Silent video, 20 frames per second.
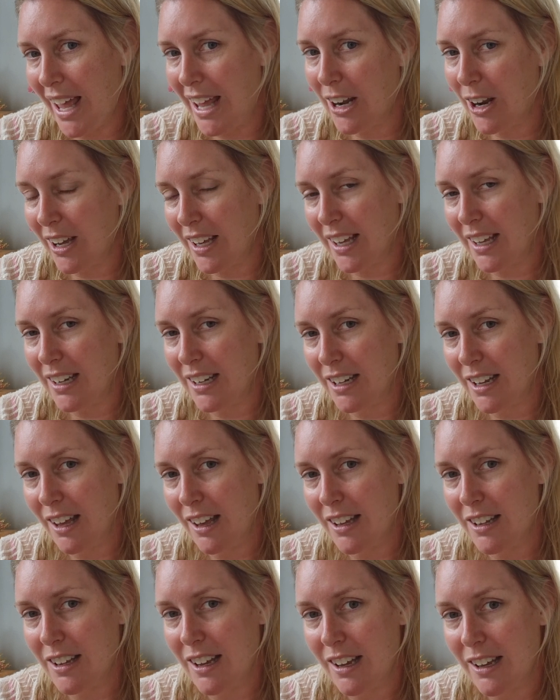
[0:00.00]
and I can
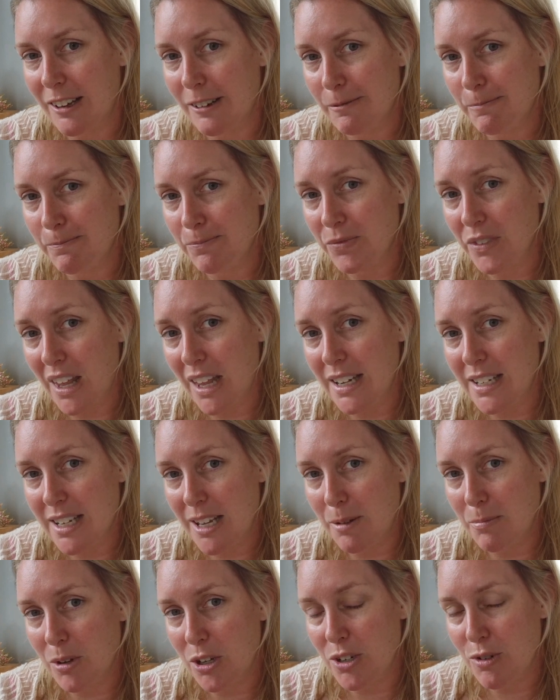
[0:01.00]

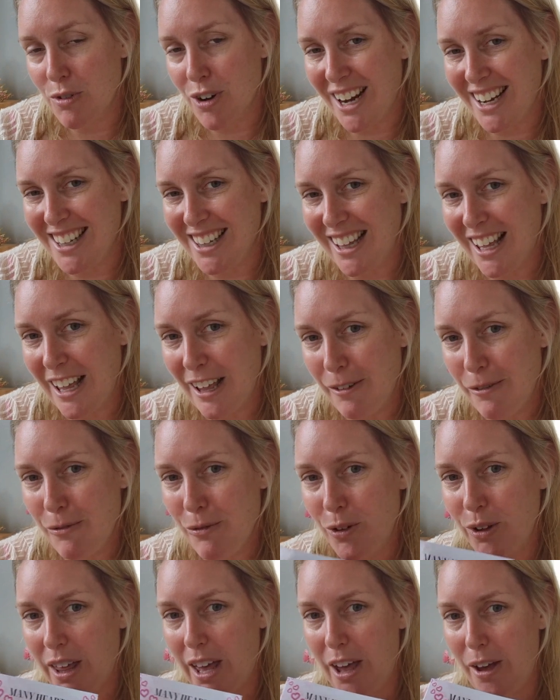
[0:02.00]
DM you directly
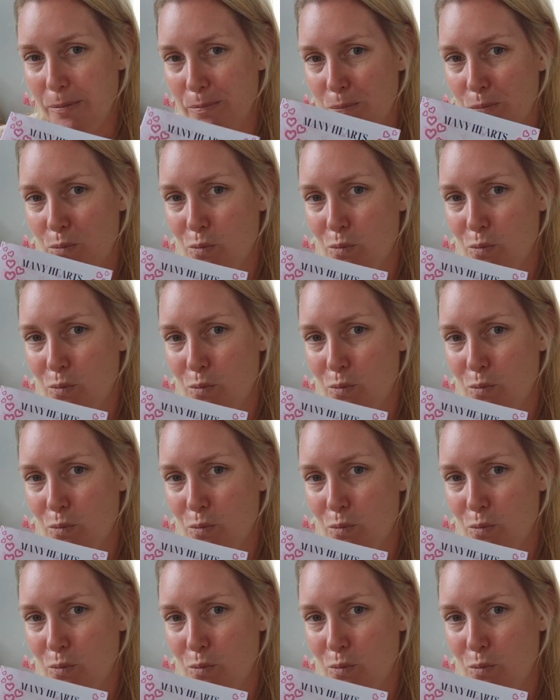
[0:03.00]
for that.